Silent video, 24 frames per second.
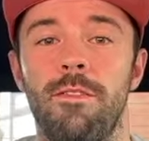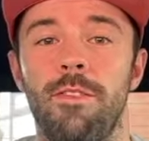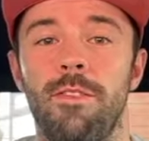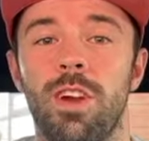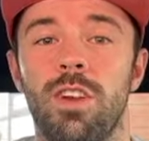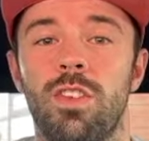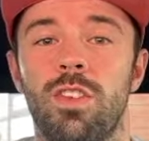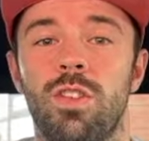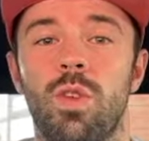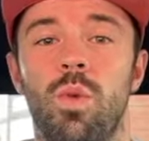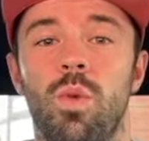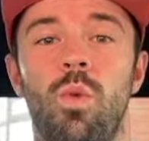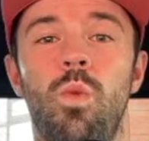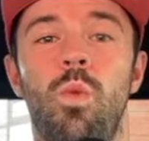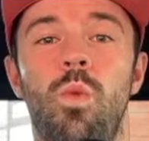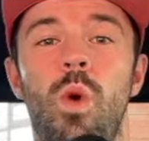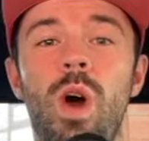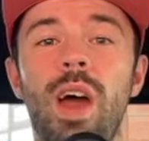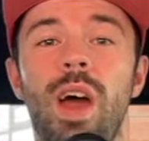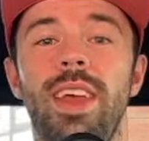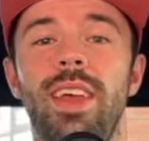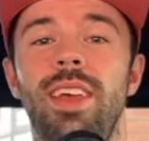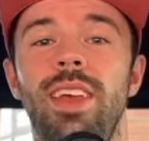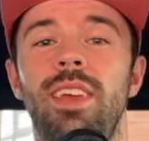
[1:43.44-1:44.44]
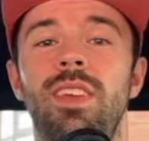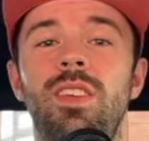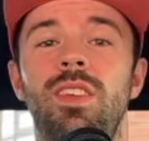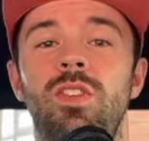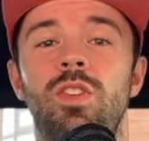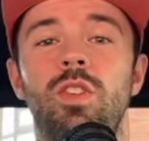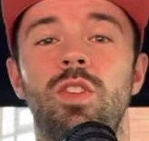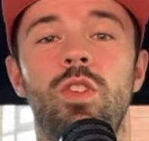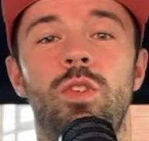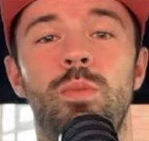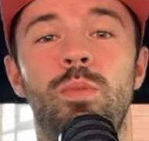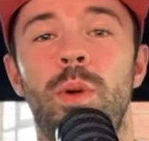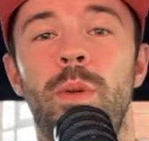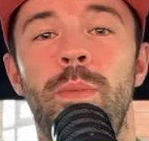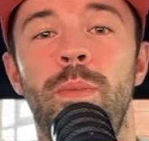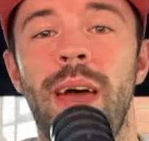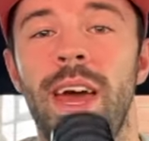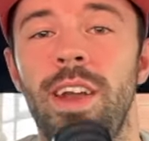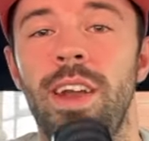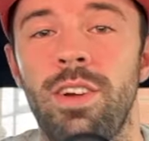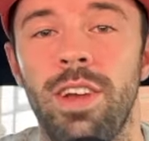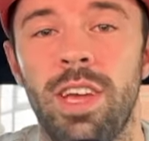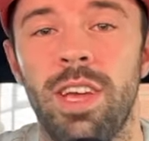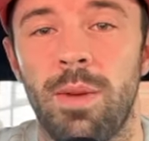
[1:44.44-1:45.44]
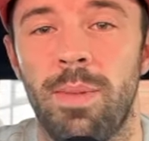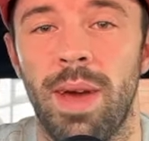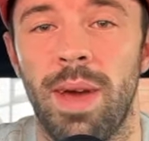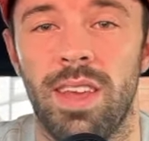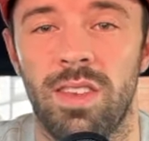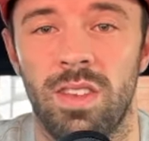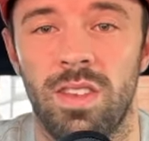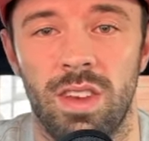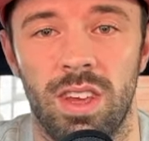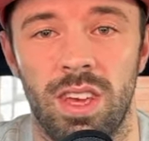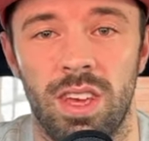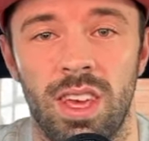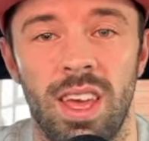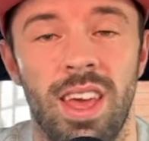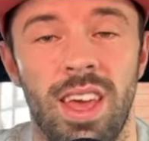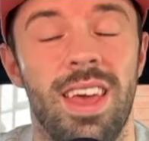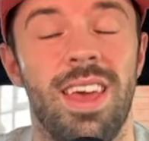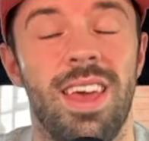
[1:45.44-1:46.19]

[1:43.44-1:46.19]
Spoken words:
first, what is usable battery capacity?